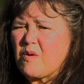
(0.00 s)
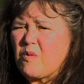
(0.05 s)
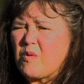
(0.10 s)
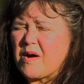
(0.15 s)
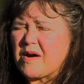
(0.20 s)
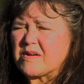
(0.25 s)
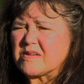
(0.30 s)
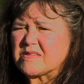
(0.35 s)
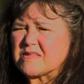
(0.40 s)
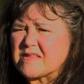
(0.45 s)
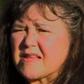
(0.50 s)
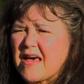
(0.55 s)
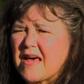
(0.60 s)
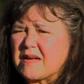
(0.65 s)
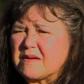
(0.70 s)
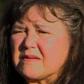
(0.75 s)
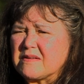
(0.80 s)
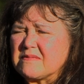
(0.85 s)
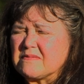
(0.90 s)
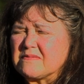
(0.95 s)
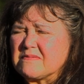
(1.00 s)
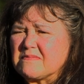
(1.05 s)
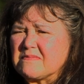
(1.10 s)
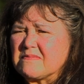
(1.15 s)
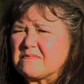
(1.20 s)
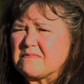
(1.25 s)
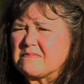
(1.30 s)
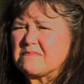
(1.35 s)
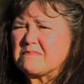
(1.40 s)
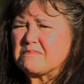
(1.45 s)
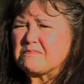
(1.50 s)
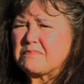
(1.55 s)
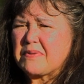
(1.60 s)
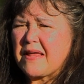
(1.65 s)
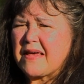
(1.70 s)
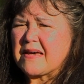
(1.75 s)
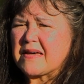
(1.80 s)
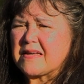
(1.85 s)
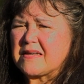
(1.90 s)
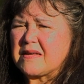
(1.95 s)
where's that
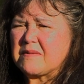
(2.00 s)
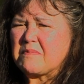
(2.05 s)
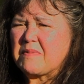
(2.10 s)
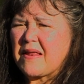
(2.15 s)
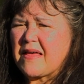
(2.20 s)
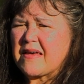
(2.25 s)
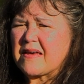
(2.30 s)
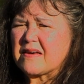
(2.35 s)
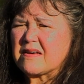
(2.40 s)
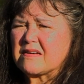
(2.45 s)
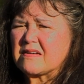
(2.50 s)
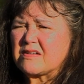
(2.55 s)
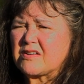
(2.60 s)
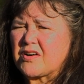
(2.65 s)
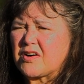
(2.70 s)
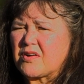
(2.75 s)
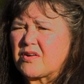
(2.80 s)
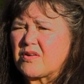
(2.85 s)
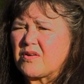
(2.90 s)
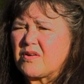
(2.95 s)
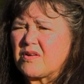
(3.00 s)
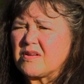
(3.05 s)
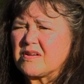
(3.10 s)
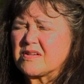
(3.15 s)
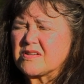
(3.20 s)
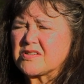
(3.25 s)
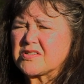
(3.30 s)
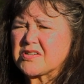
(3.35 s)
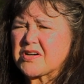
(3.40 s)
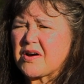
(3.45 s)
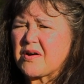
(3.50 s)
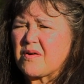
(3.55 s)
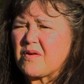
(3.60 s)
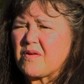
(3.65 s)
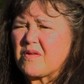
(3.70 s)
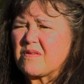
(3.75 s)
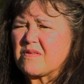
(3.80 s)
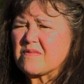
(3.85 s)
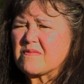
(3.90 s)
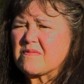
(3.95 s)
blankety blank girl,
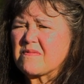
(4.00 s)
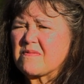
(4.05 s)
Cheryl?